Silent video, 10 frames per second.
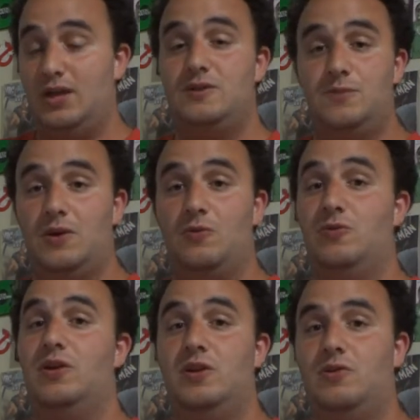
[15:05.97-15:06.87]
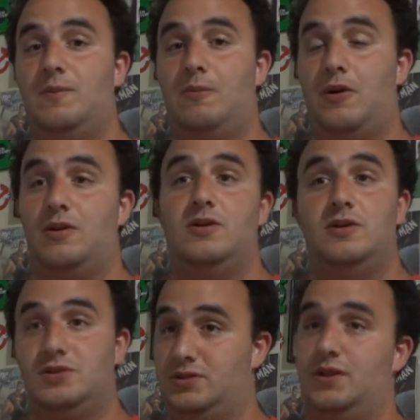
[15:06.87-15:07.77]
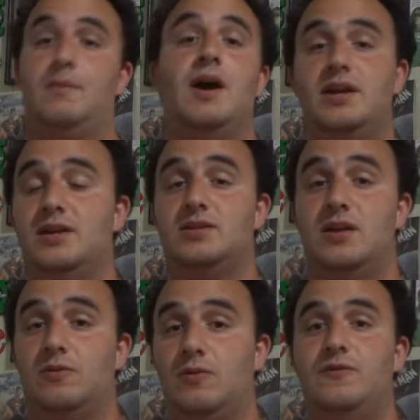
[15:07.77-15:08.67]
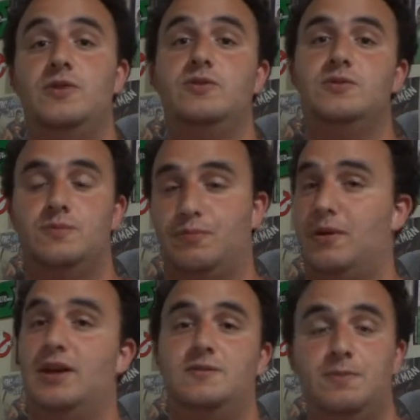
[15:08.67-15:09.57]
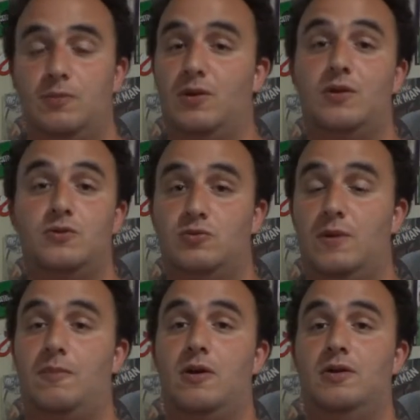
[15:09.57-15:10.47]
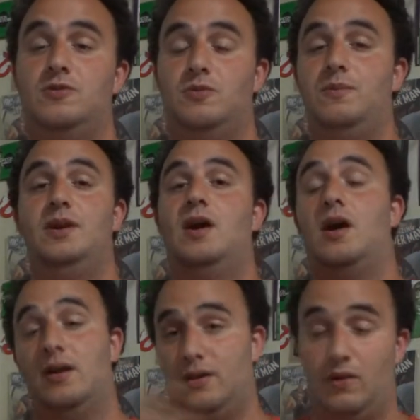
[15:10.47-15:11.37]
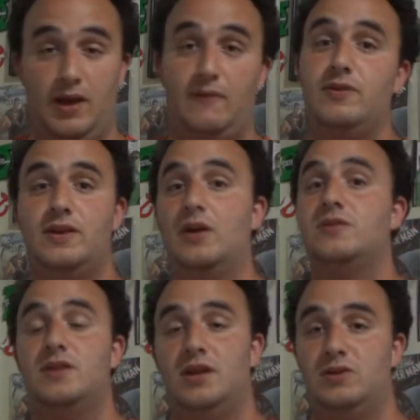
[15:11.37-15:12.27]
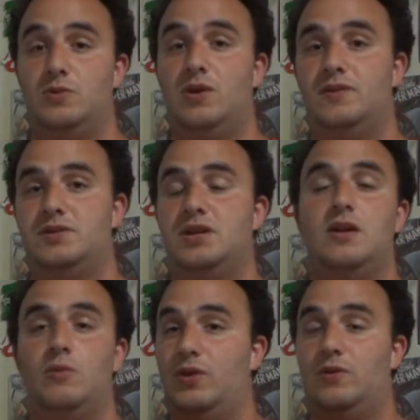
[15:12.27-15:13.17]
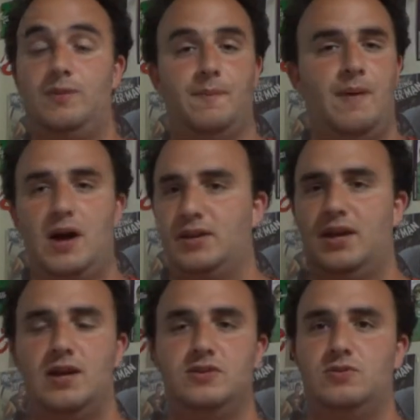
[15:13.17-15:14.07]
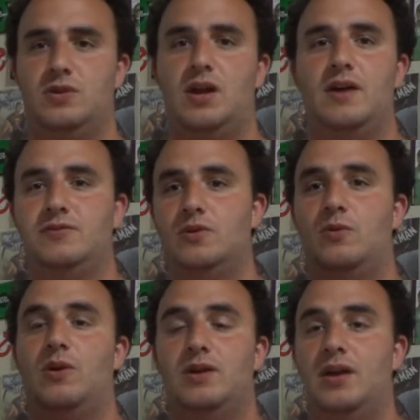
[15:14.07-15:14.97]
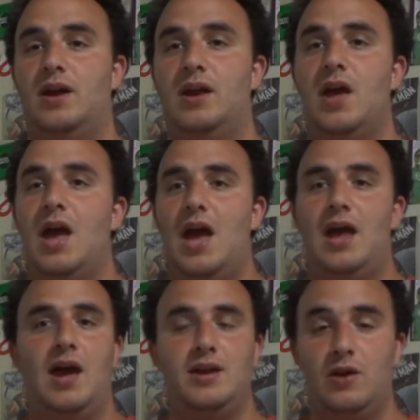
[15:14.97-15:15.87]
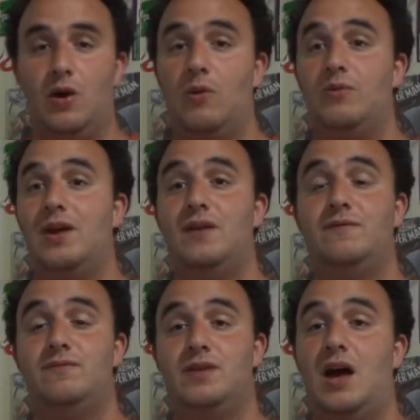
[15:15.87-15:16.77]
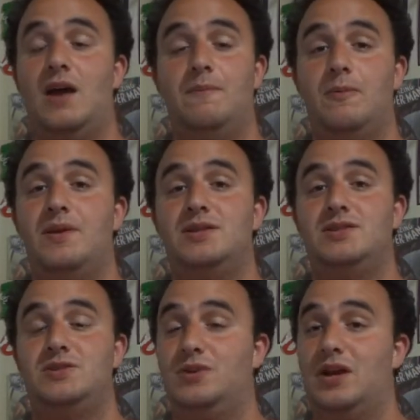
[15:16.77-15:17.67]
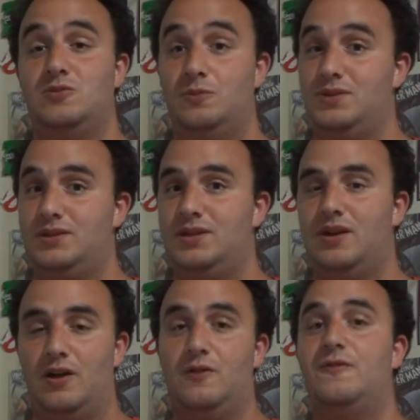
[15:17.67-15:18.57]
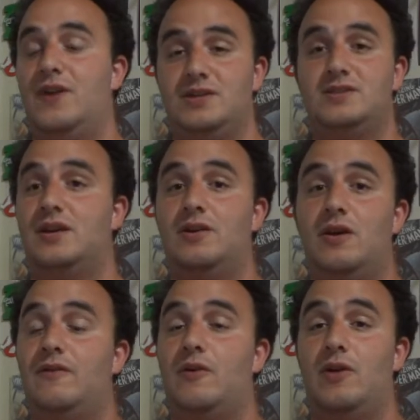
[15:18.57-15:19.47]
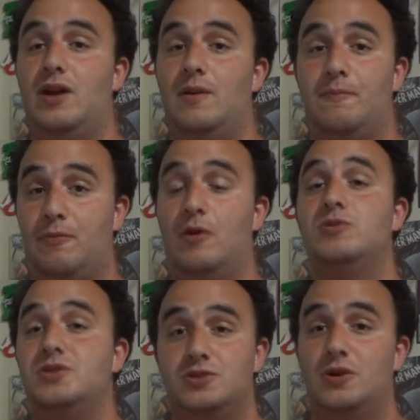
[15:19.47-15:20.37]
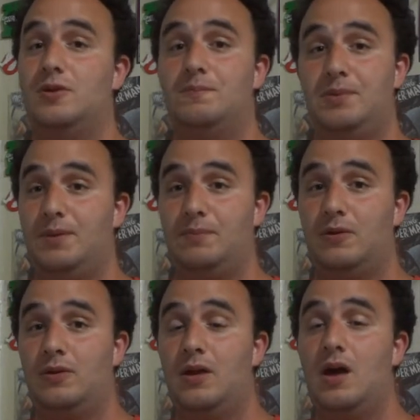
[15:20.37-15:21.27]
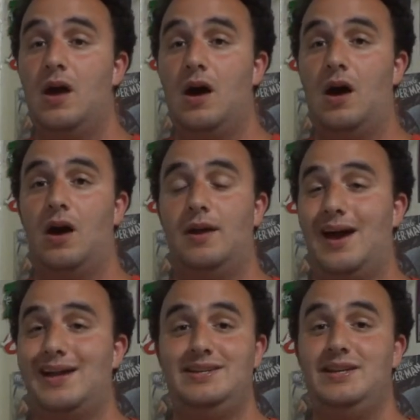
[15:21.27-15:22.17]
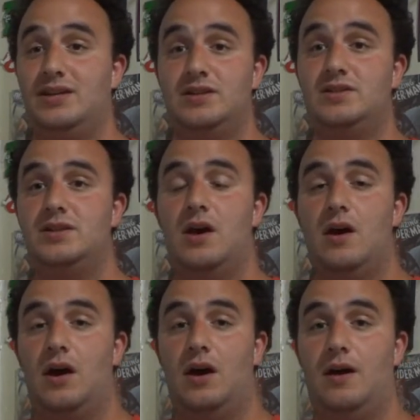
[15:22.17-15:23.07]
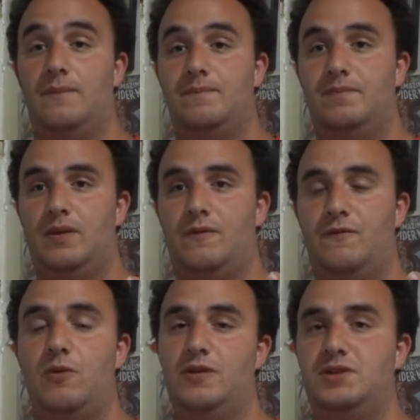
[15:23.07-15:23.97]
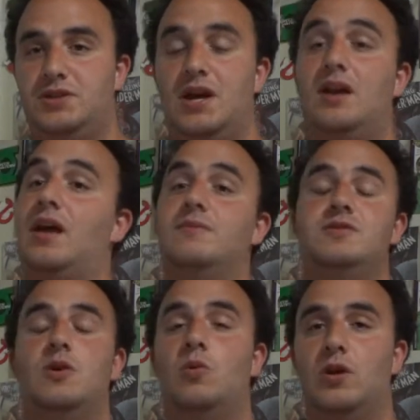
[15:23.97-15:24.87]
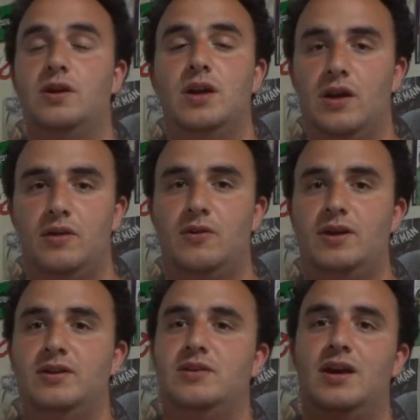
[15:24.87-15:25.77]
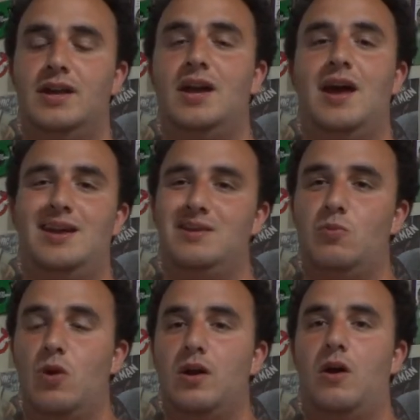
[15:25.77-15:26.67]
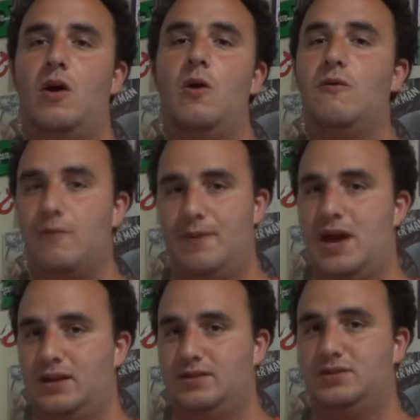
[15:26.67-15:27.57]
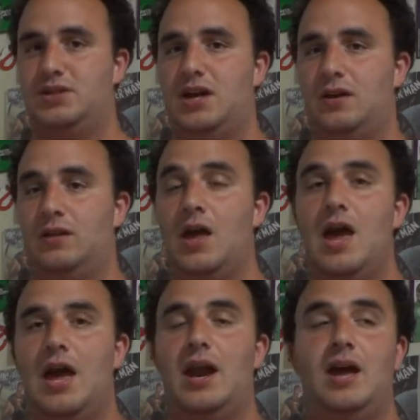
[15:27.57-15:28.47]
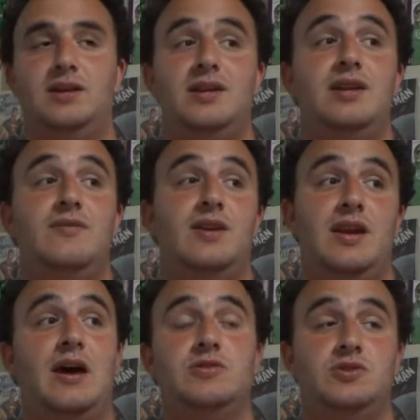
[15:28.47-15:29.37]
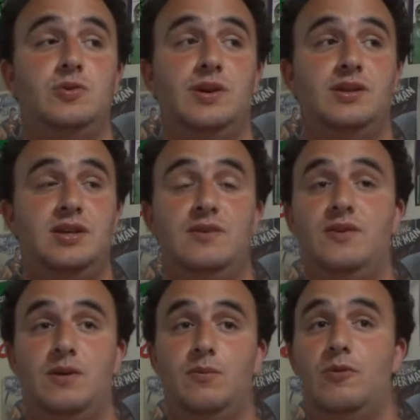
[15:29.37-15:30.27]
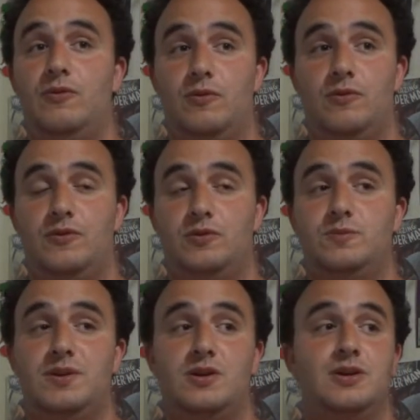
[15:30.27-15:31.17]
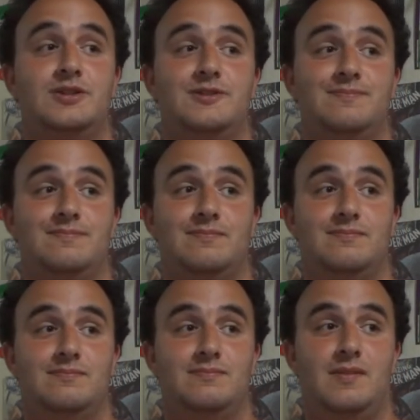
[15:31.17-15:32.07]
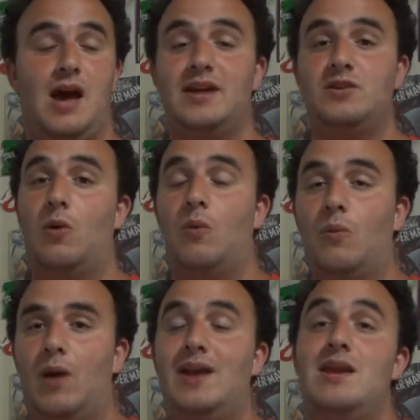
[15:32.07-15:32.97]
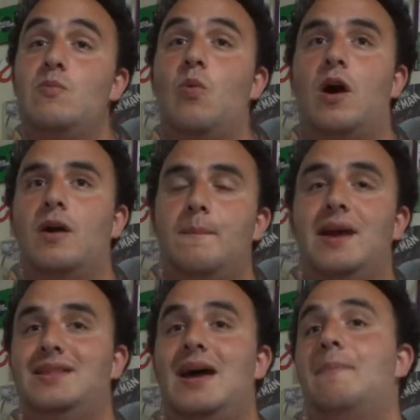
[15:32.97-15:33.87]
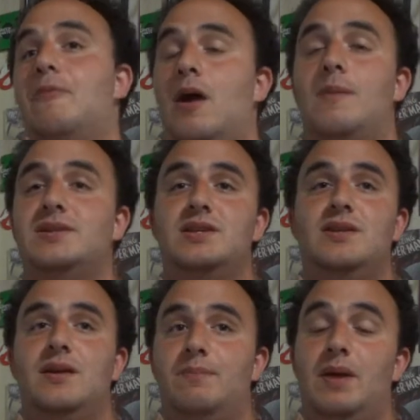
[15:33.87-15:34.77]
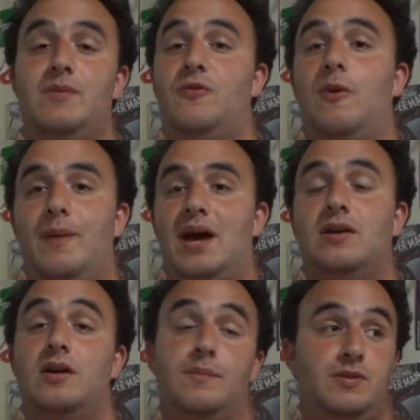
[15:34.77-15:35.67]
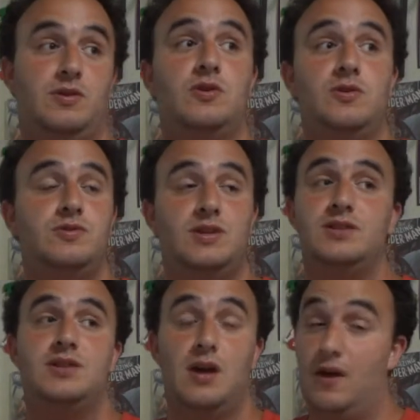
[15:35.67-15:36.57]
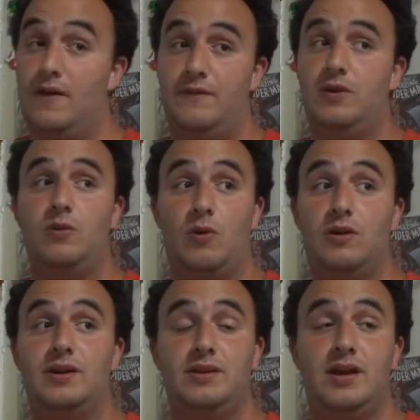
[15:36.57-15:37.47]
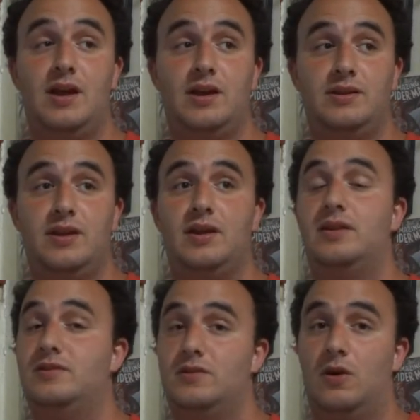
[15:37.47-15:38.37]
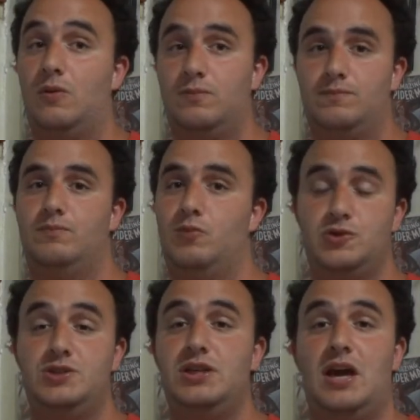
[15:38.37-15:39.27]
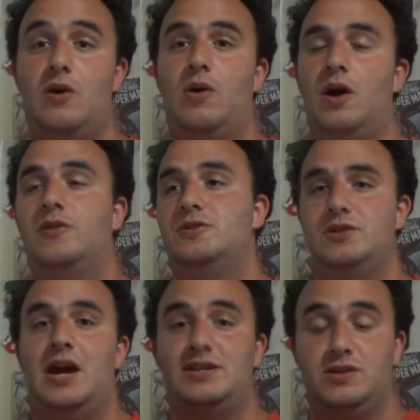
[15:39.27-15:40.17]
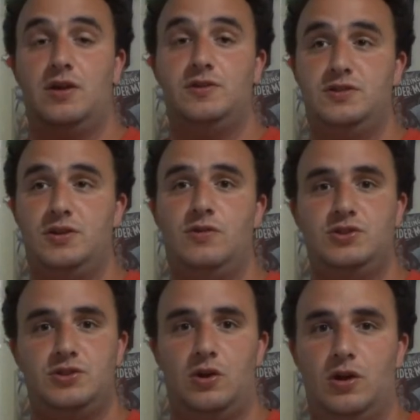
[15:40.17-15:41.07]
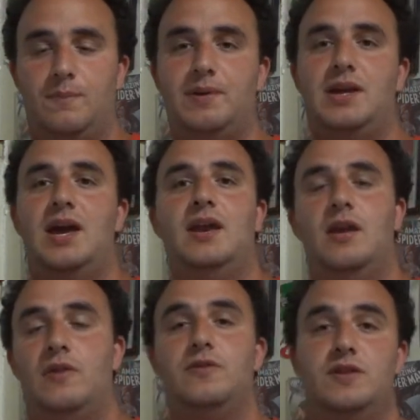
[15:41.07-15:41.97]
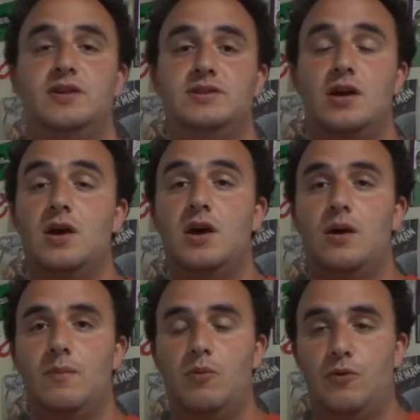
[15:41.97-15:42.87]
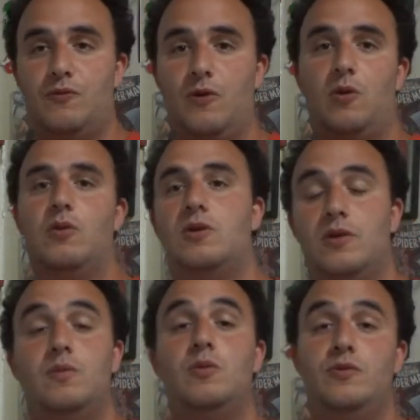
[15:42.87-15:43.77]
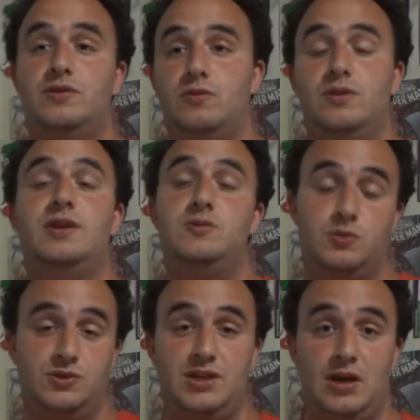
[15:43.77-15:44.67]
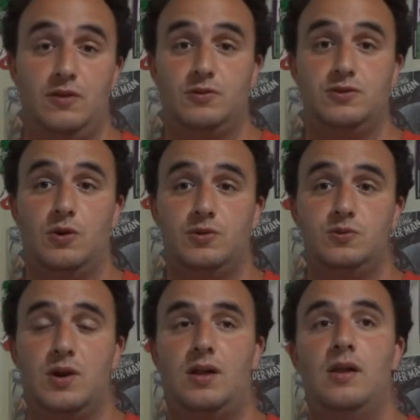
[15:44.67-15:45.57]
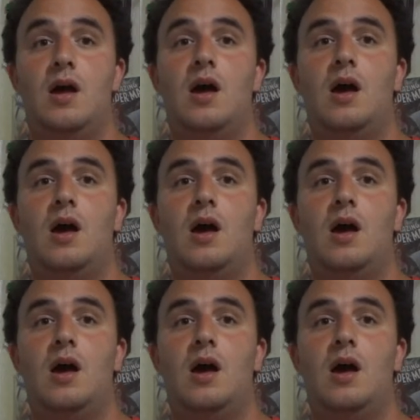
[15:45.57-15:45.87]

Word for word: been a really great partner. Just like Mike is on the reviews, Brandt's been one of those great partners with me on everything else that I do on this channel, whether it be a podcast or a live show or whatnot. And I know that if time permits, you guys will be seeing other faces on here. I've already approached certain people on ideas for this channel. I'm still working on other ideas. Again, I didn't want to overpack this channel. And I didn't even announce doing TV and movie reviews because I didn't want to make that promise and then maybe fall back on it. But the good news is, Fear the Walking Dead, I did it. So we'll see how other series start up again and other things move forward or other movies are released. We'll see how those go as well.